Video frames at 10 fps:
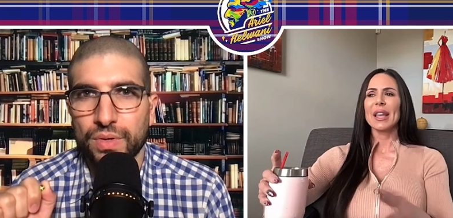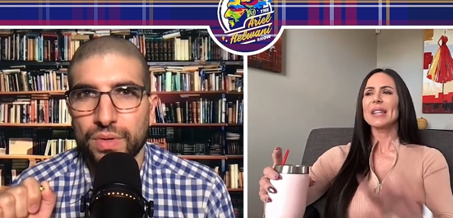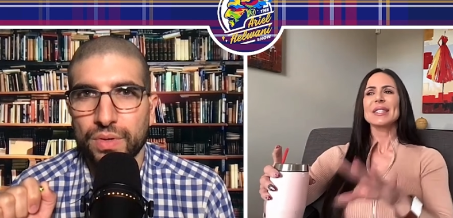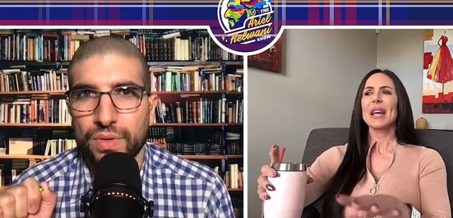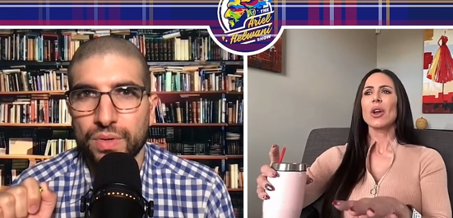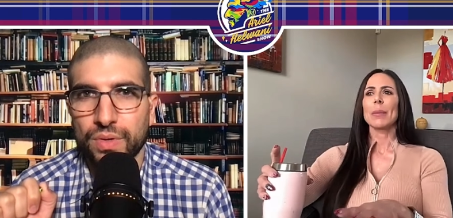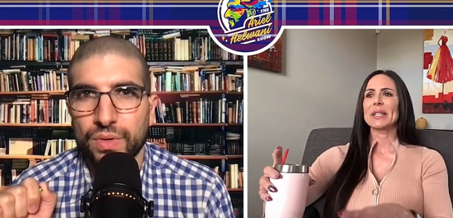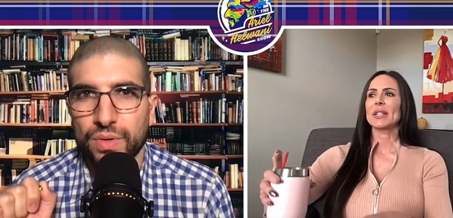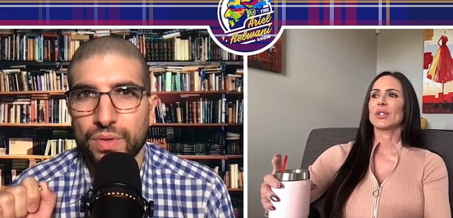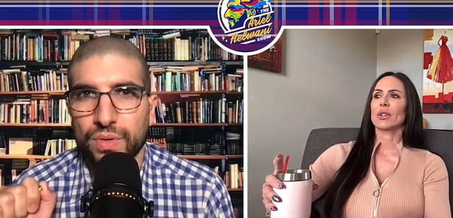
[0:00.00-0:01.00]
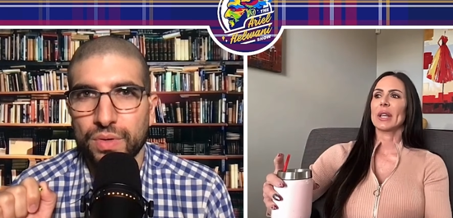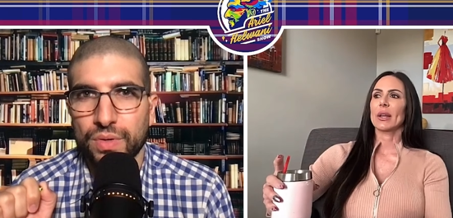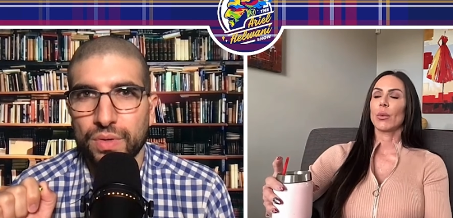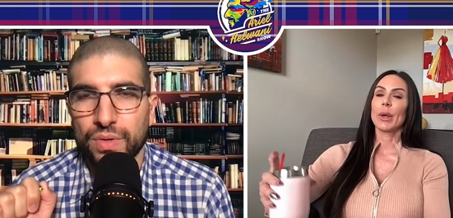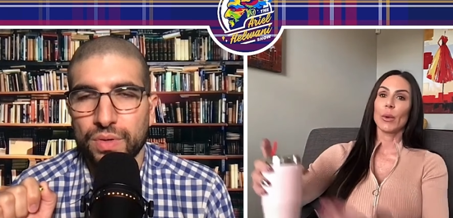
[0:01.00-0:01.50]
Speaker 1: and it's not all my sister.
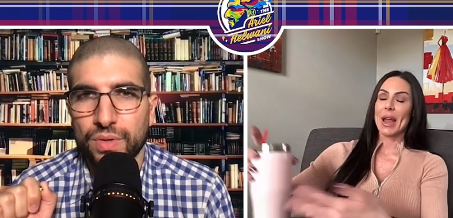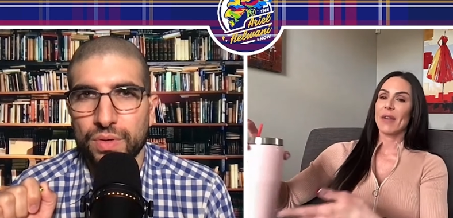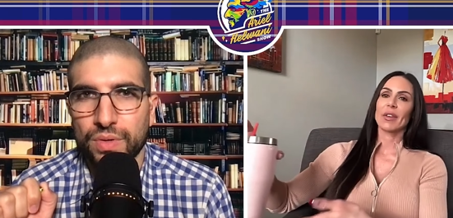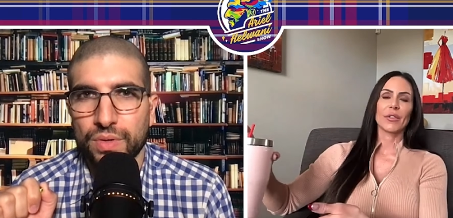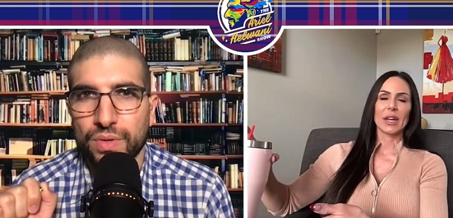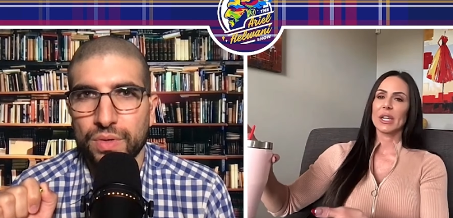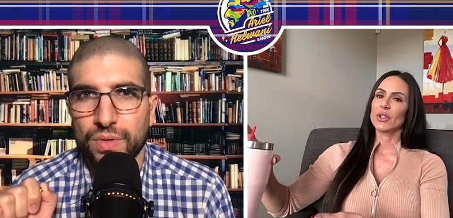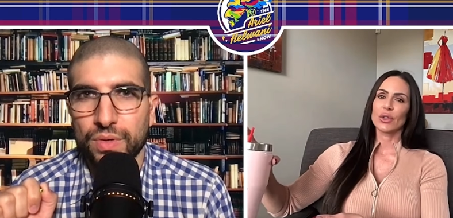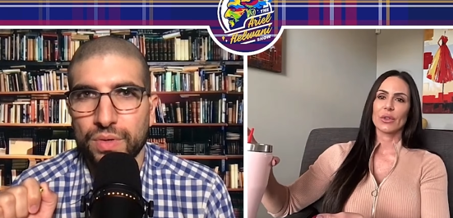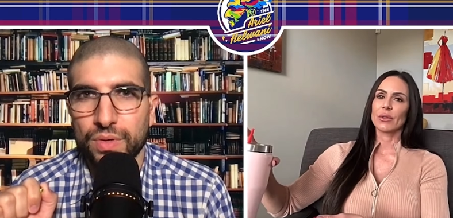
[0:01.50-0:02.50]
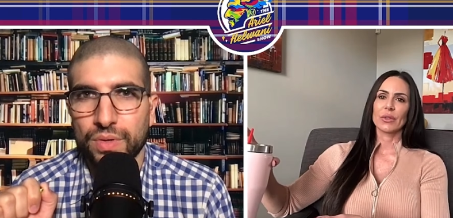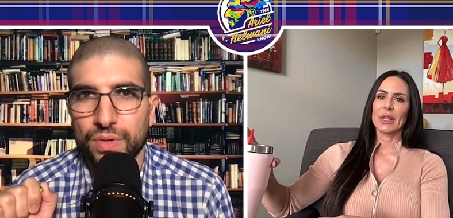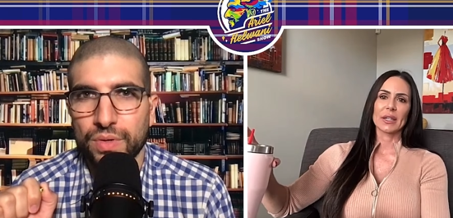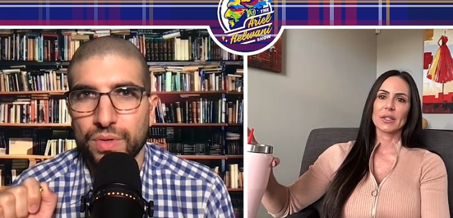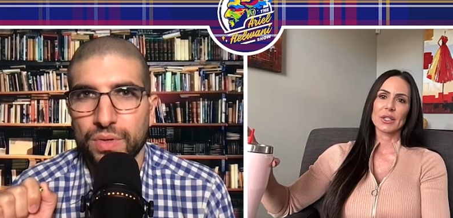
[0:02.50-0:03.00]
Like we were having financial
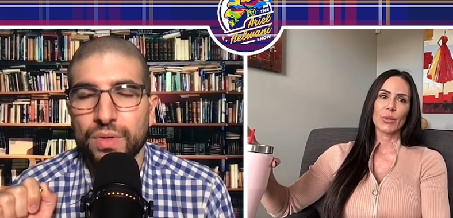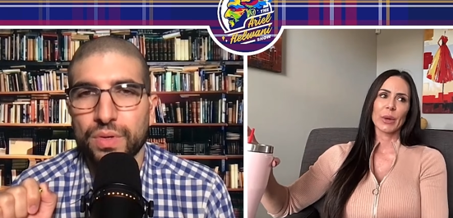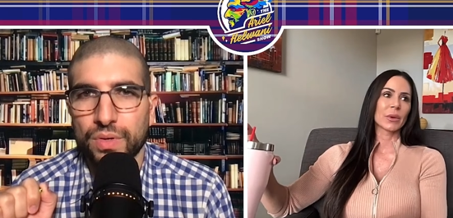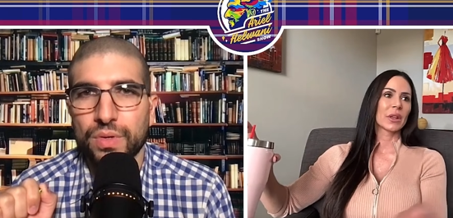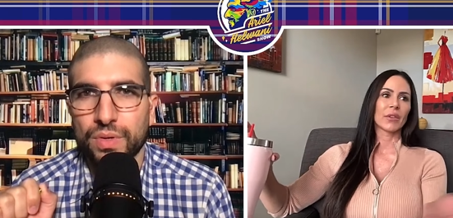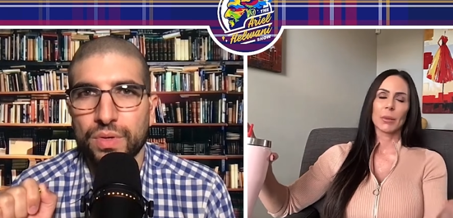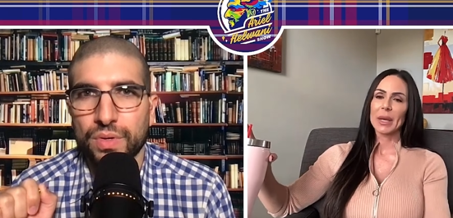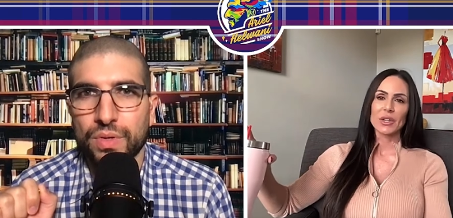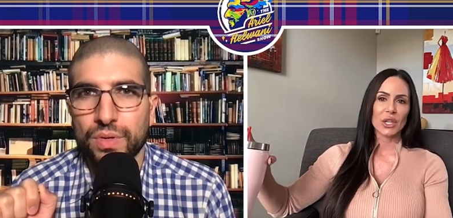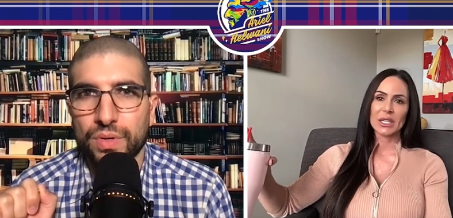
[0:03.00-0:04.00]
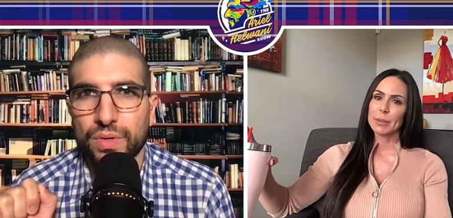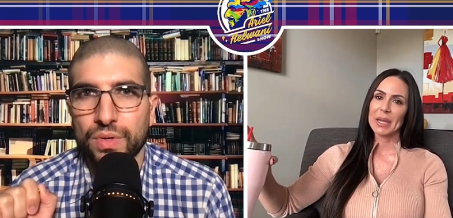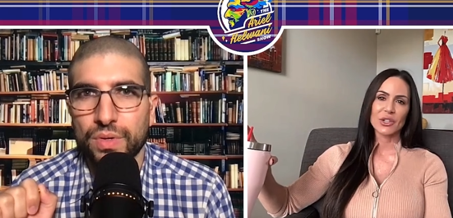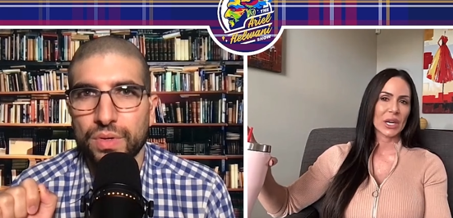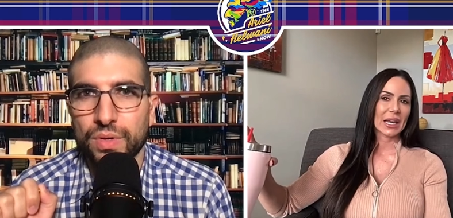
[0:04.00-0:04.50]
things too. We were living paycheck to
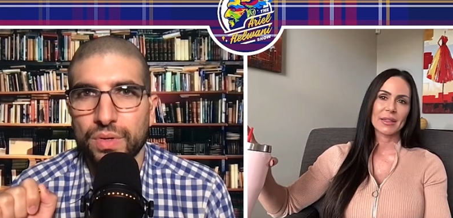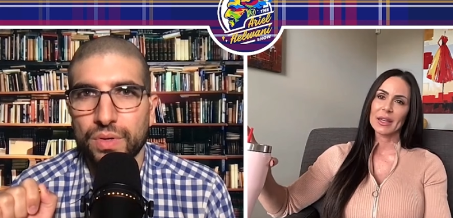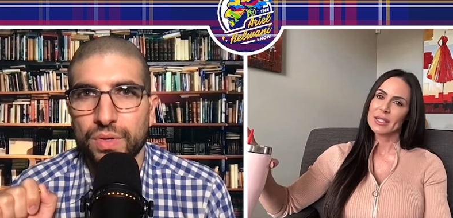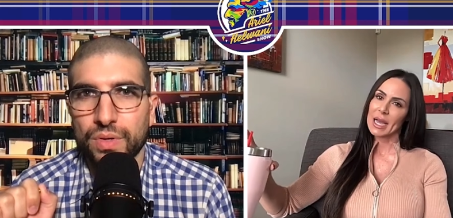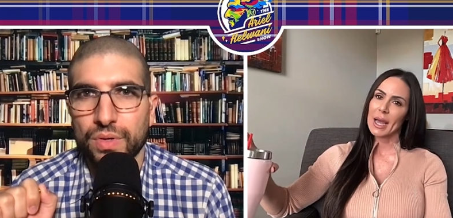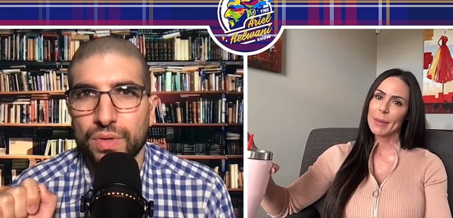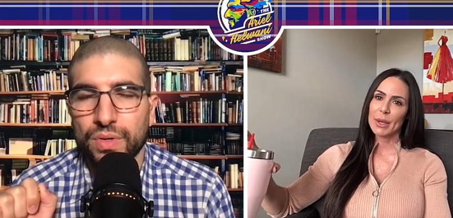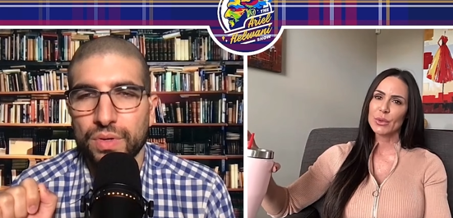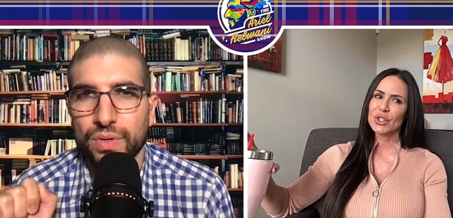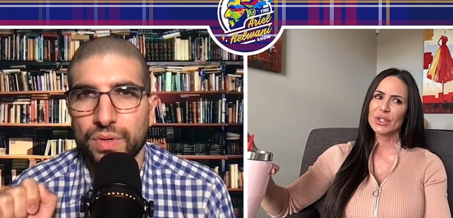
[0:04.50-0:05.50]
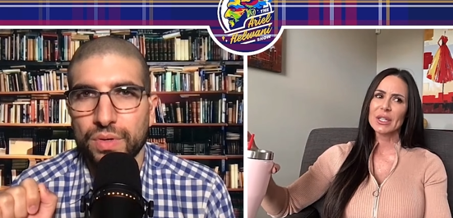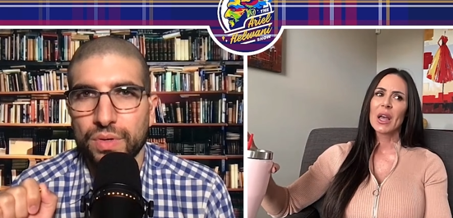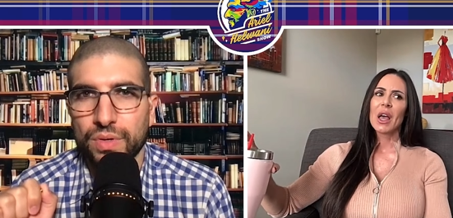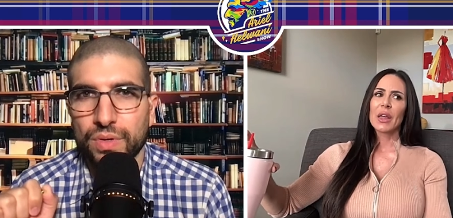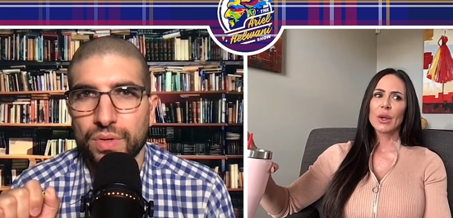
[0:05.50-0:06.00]
paycheck at that time. It was just
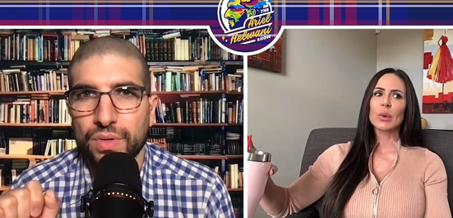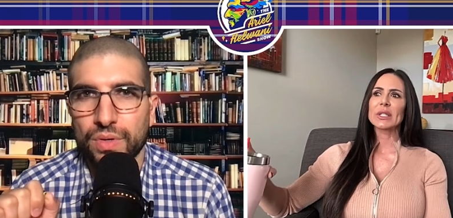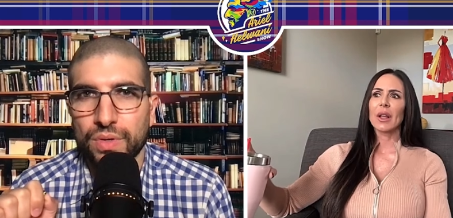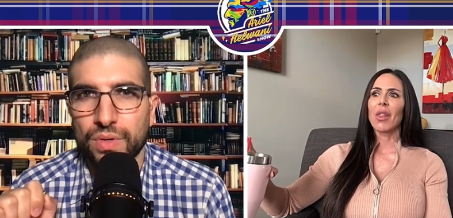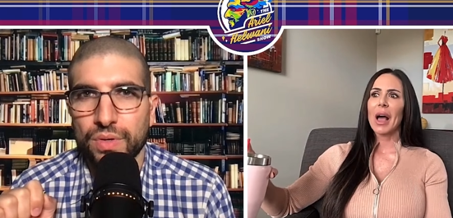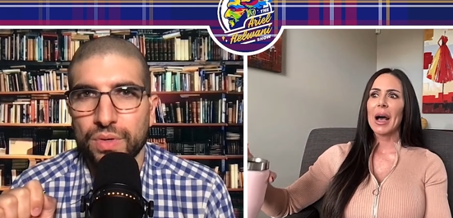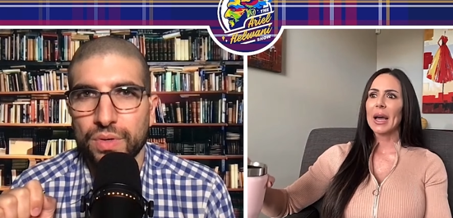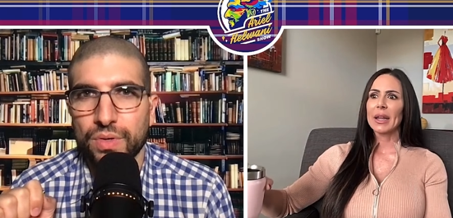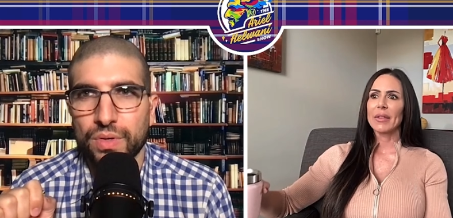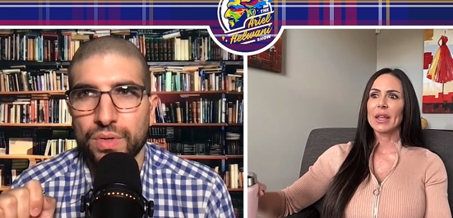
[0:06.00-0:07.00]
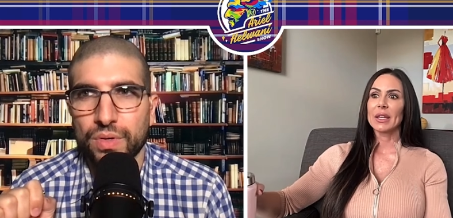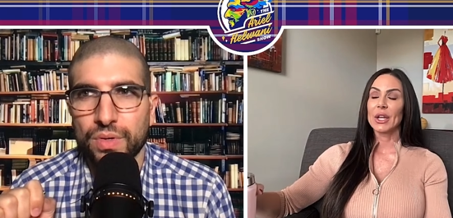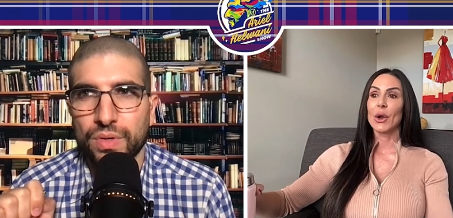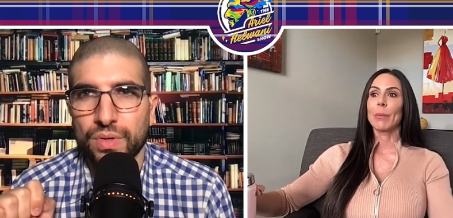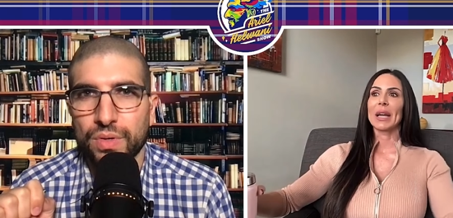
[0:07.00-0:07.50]
there was a lot. And then
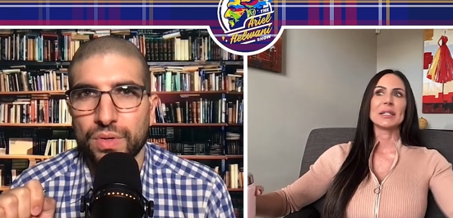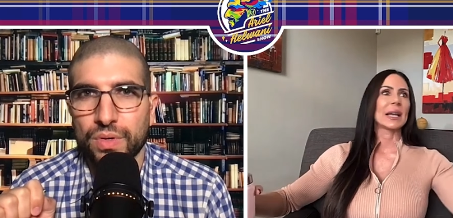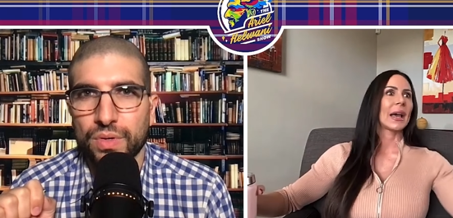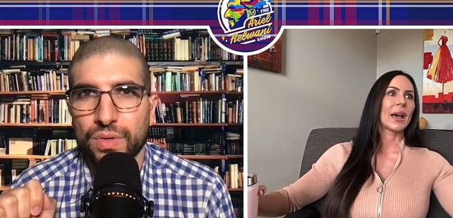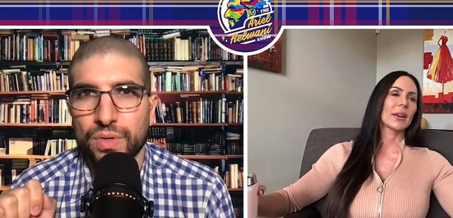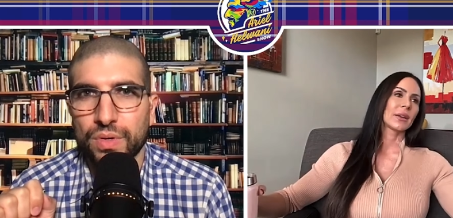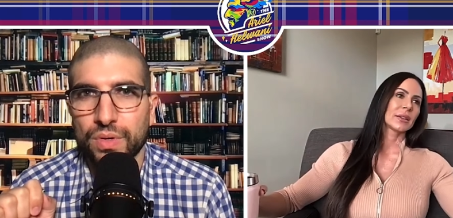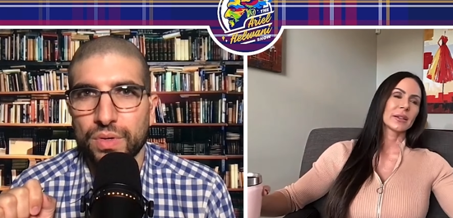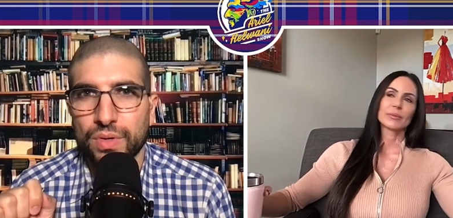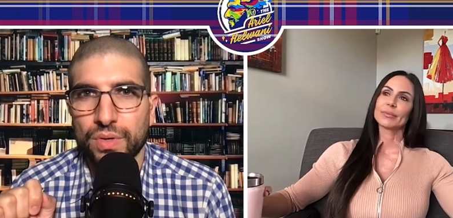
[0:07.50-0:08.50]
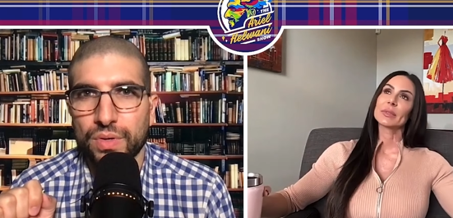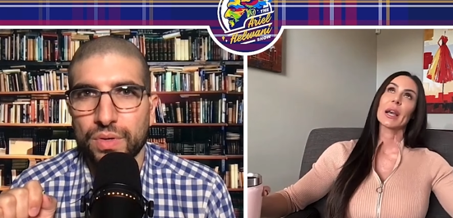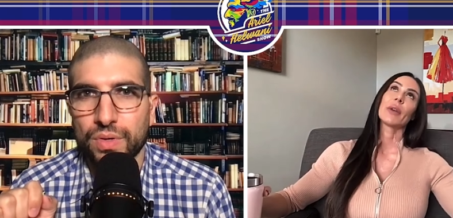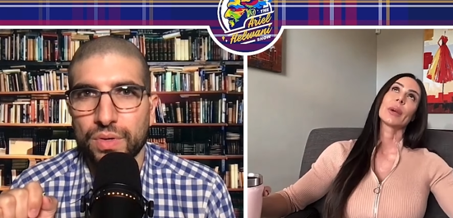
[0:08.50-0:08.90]
you know my dad, God